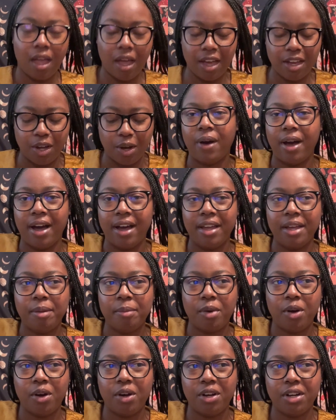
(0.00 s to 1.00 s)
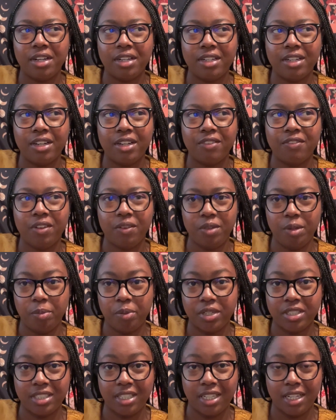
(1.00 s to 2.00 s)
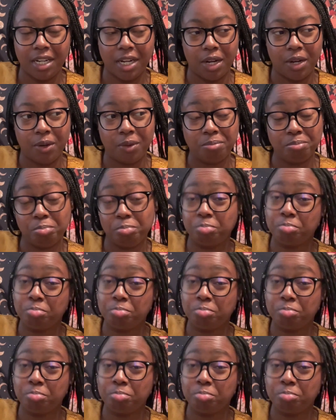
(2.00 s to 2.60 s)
Hey y'all, I am on fifty percent now.